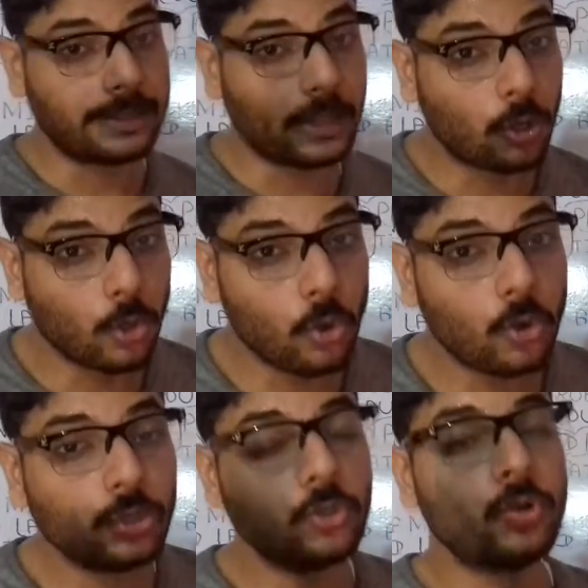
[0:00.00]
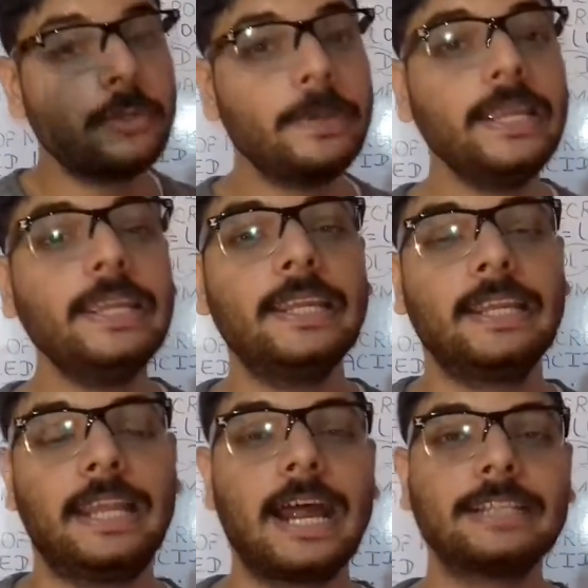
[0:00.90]
The growth could be
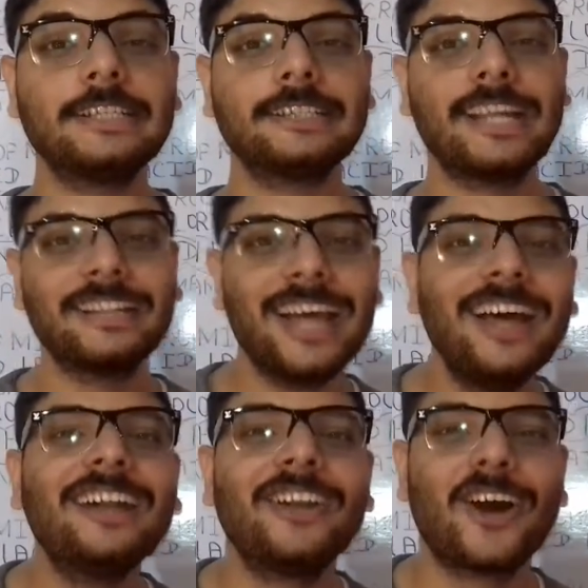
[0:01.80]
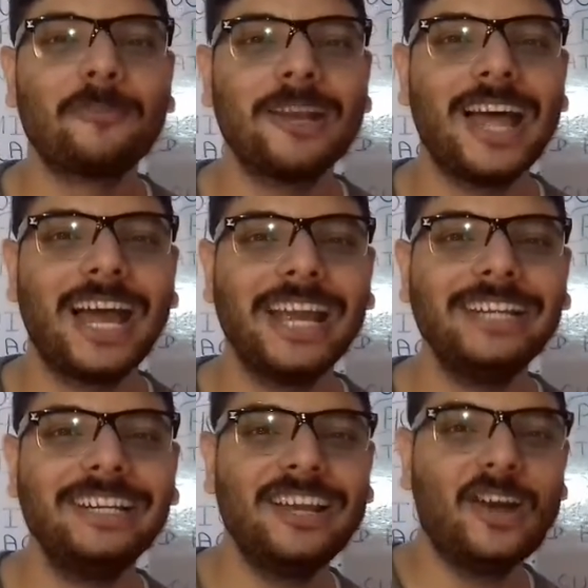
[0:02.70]
larger than the normal
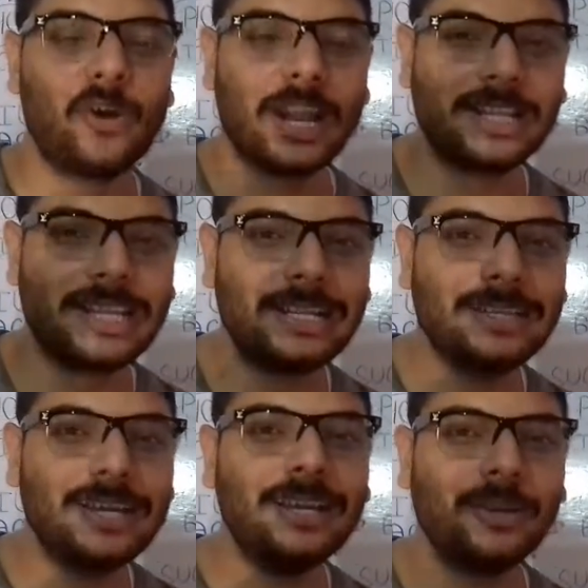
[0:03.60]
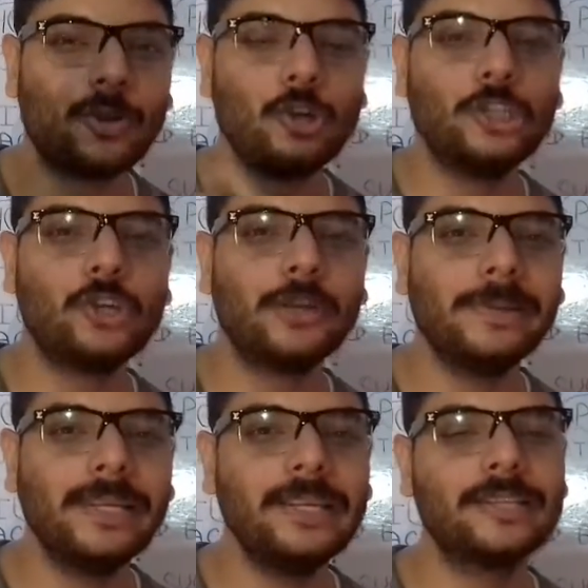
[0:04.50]
height, or either the growth could
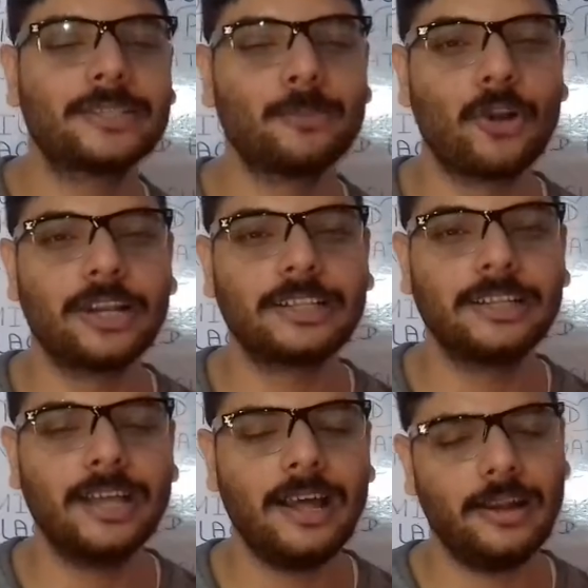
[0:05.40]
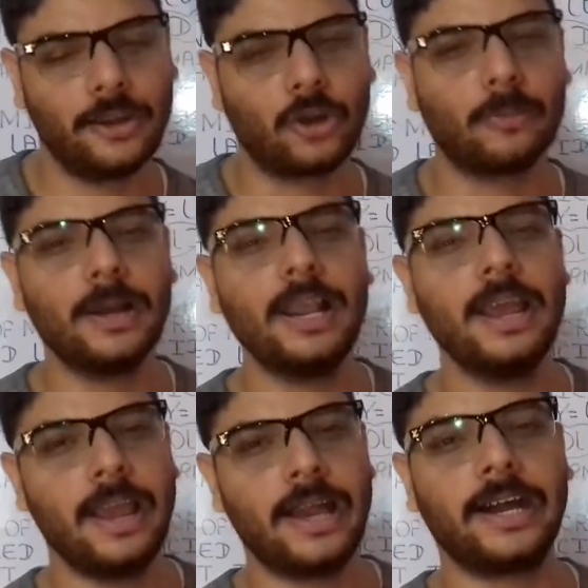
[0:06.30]
be smaller than the
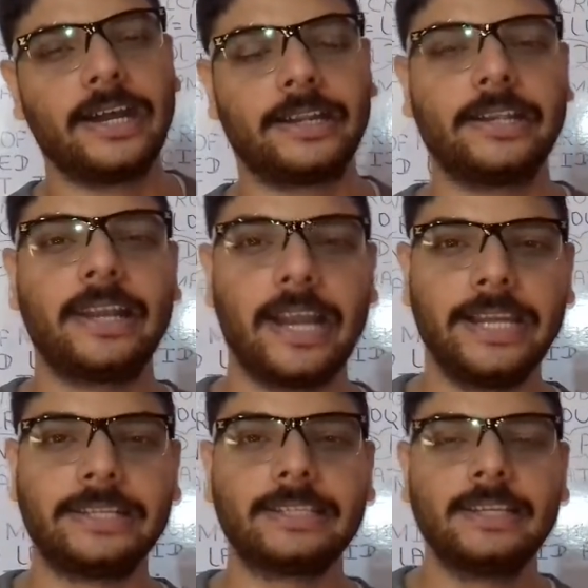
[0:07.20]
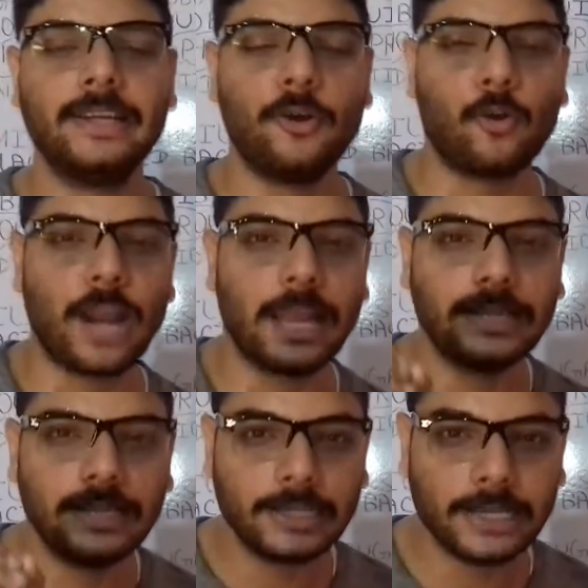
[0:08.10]
normal height, or
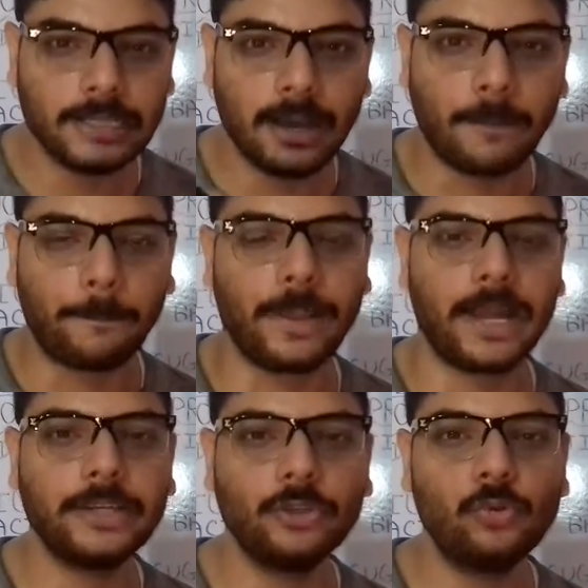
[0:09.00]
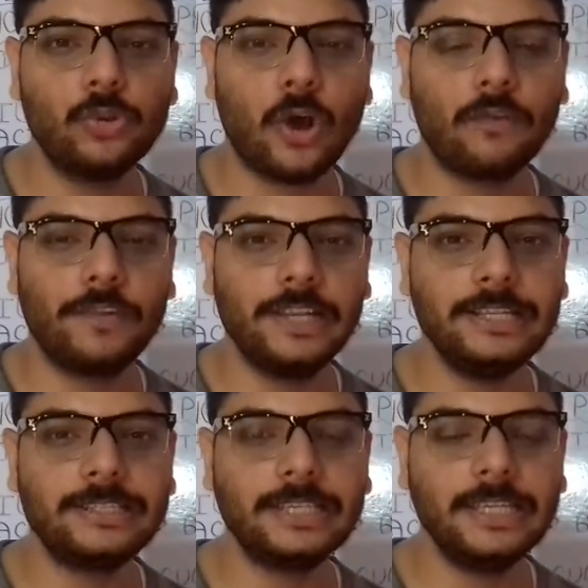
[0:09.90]
either in the plant you could
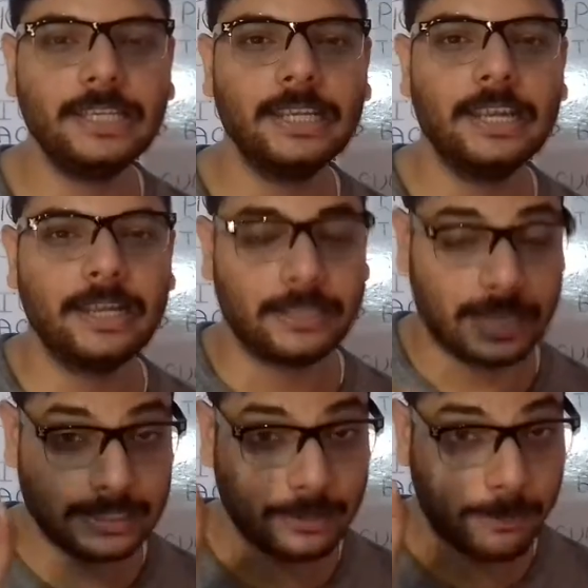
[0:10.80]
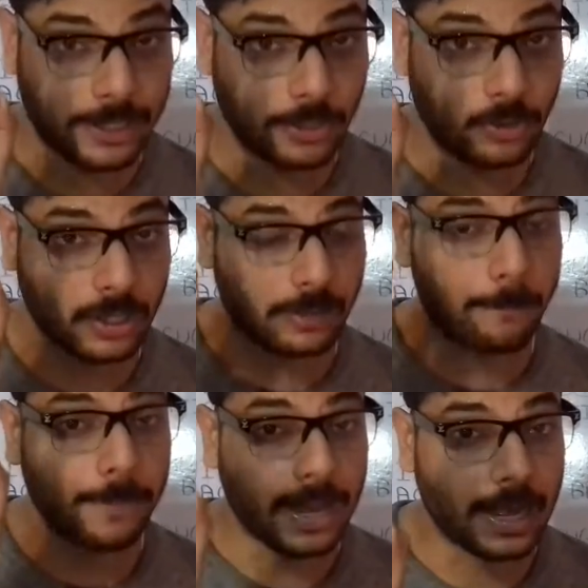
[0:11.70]
oftenly see that the particular
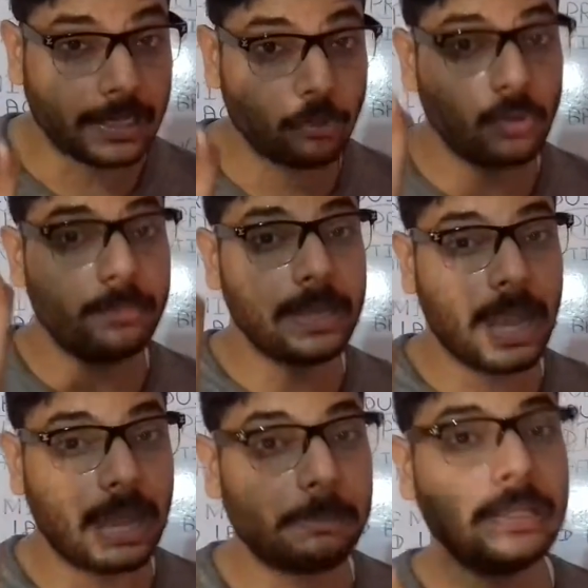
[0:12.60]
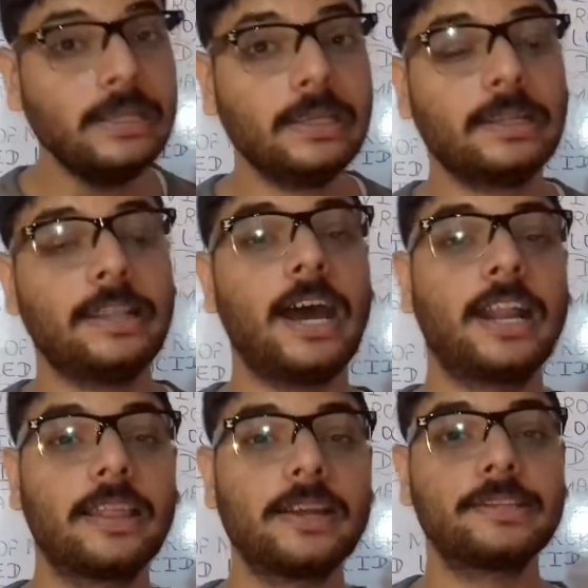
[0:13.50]
plant will be having the
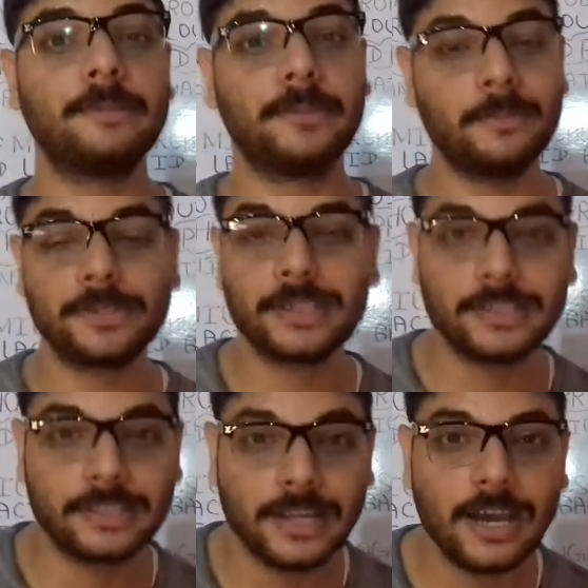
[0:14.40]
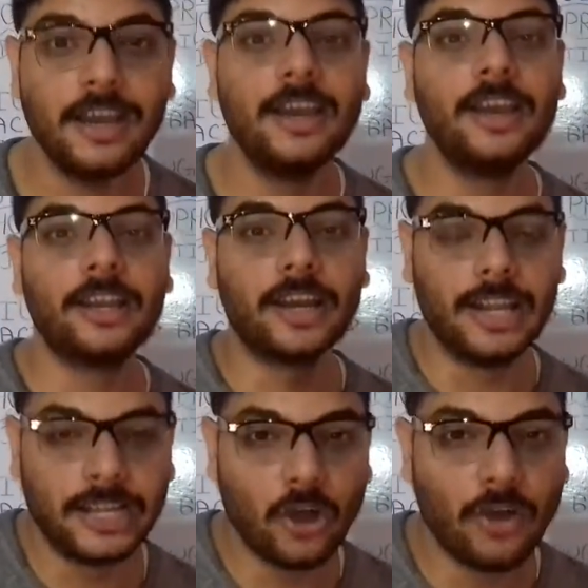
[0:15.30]
another symptoms such as the
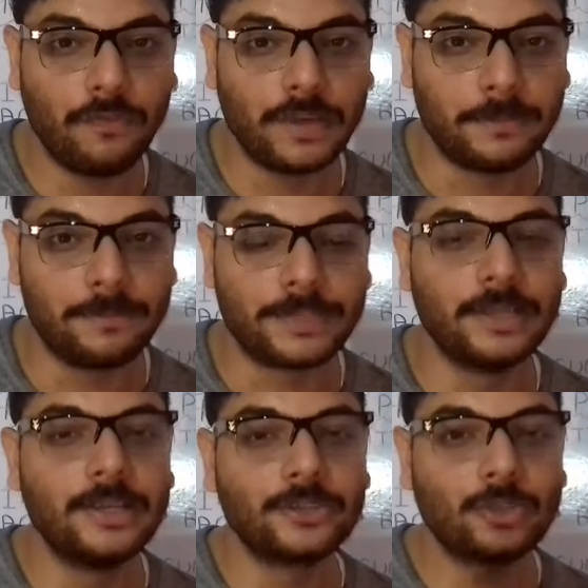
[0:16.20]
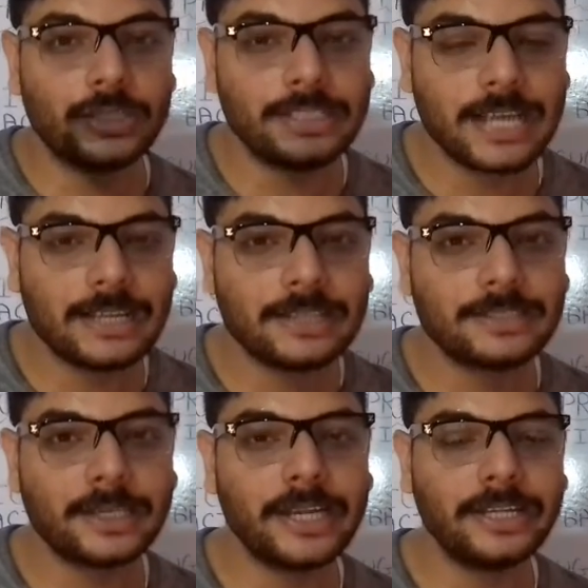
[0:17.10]
curling of limbs. So these are the
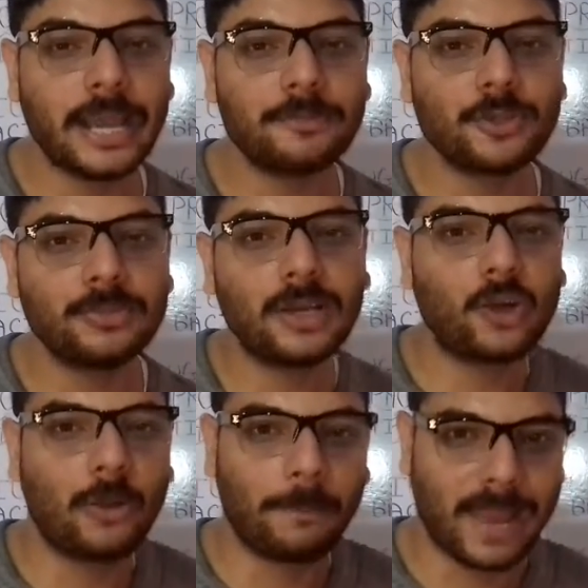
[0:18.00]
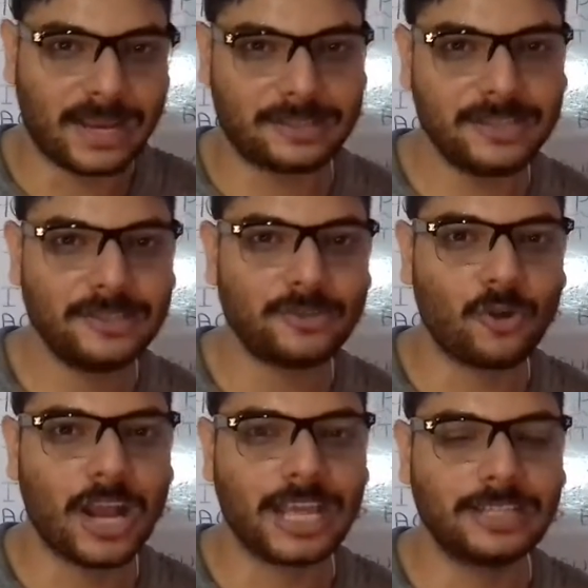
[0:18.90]
certain types of the complexions
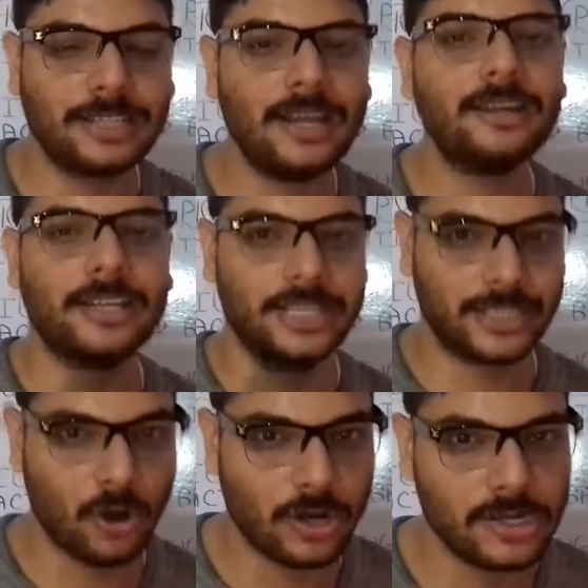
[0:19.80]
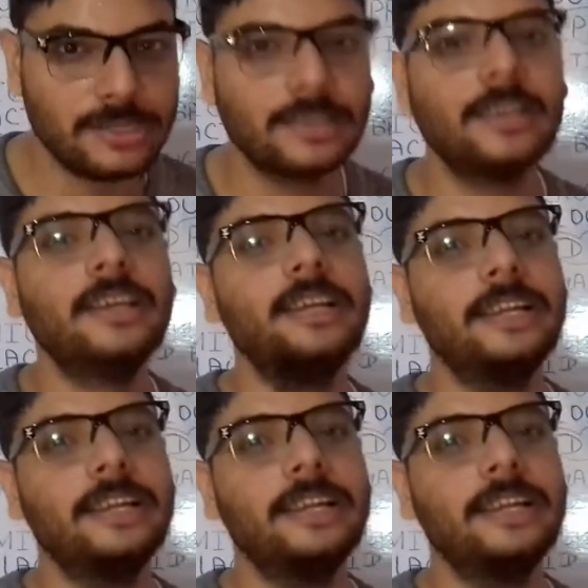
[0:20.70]
or either the disorders